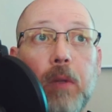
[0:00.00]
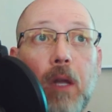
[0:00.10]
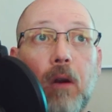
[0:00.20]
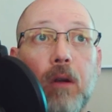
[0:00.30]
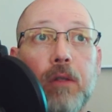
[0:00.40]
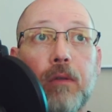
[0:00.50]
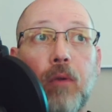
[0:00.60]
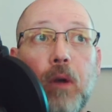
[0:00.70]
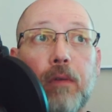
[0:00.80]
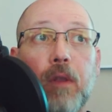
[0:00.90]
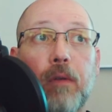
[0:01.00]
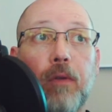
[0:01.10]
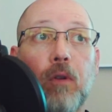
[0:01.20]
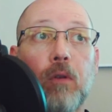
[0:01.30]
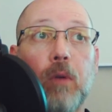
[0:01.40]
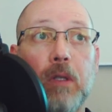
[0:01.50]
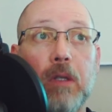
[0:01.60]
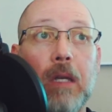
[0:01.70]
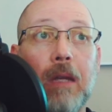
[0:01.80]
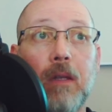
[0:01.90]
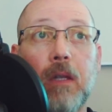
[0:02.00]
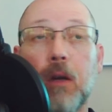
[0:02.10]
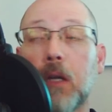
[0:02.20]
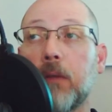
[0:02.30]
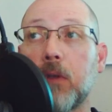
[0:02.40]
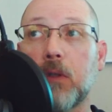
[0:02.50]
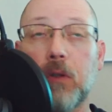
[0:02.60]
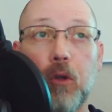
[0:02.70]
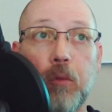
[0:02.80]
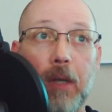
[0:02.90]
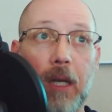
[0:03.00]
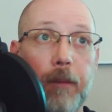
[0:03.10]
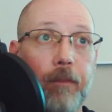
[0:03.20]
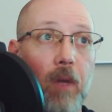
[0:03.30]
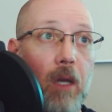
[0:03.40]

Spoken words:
but they are also void for the further reason that they are given to nobody.